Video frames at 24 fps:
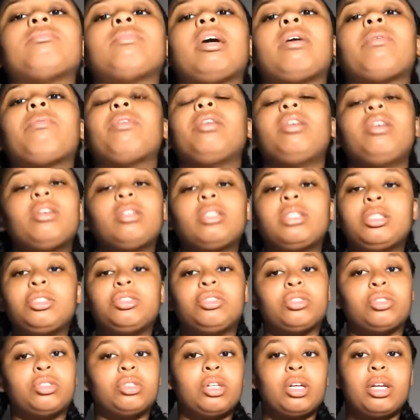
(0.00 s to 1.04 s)
Like, one of your
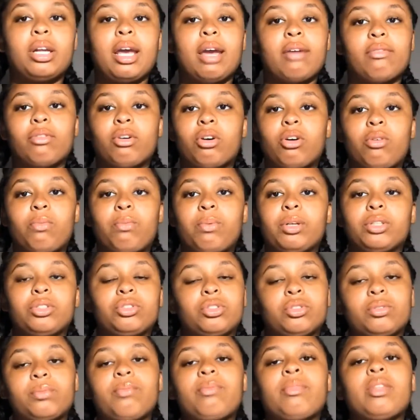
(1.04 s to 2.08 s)
teachers are going to have a hole
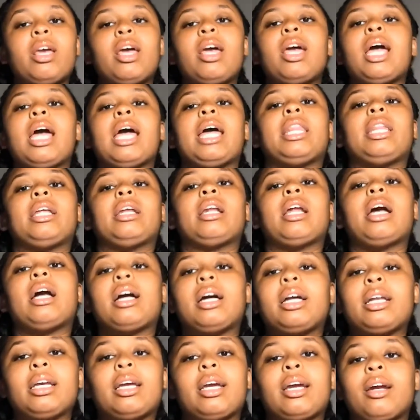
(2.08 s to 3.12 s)
puncher, and they're not
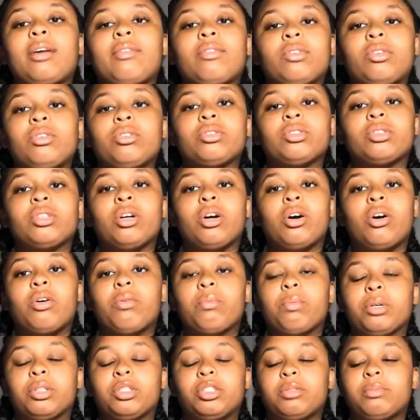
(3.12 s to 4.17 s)
going to care if you use their hole
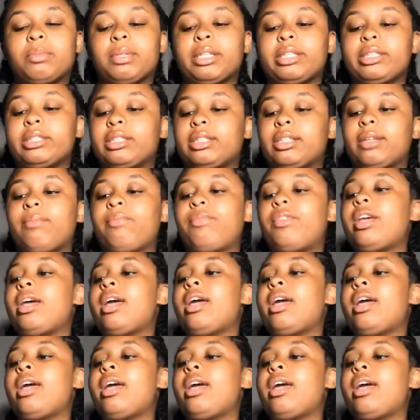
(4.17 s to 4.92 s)
puncher, basically.